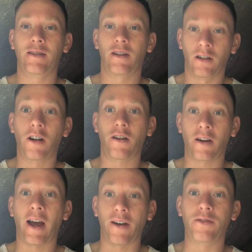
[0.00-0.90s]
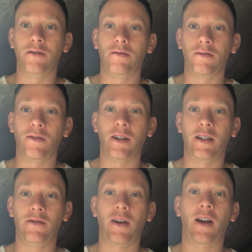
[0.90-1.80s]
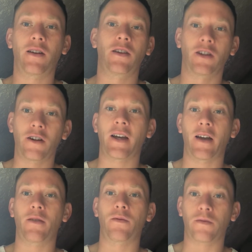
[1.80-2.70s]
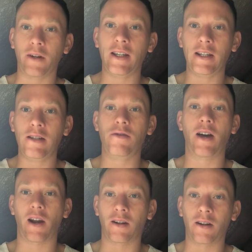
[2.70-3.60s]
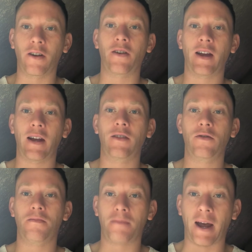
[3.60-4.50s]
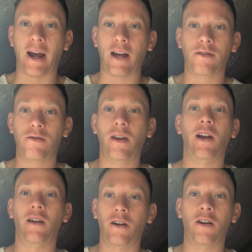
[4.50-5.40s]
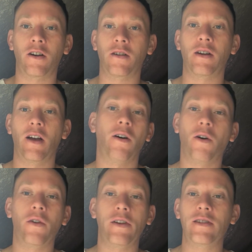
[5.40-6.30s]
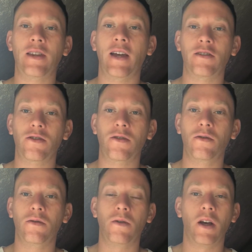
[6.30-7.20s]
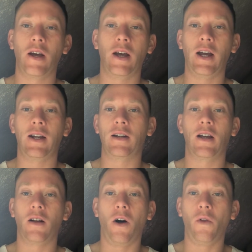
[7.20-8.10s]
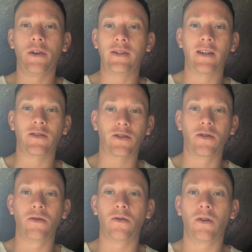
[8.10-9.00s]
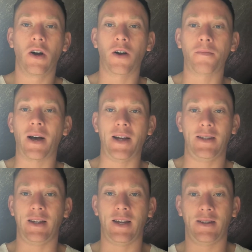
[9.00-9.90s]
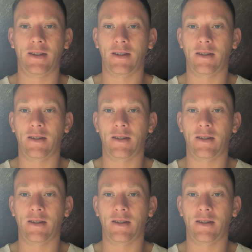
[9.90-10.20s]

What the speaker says: Learn how to, okay? You got to learn how to read. You got to learn how to do math. You got to learn all these things in school. And all these things in school are mindsets.